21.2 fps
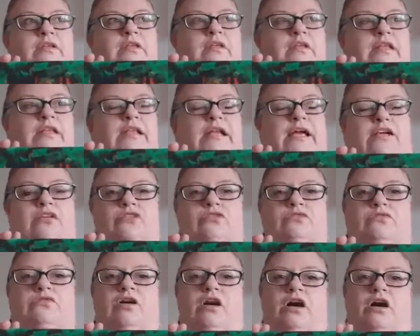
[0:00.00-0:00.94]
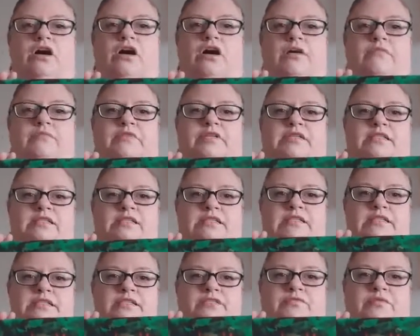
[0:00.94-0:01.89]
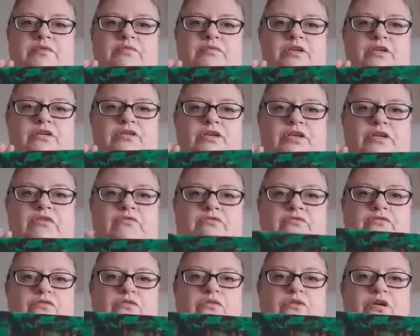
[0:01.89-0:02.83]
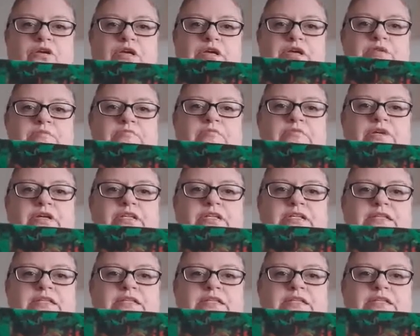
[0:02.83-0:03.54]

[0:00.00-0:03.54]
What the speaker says: the actual calmness. This is what we're looking for. But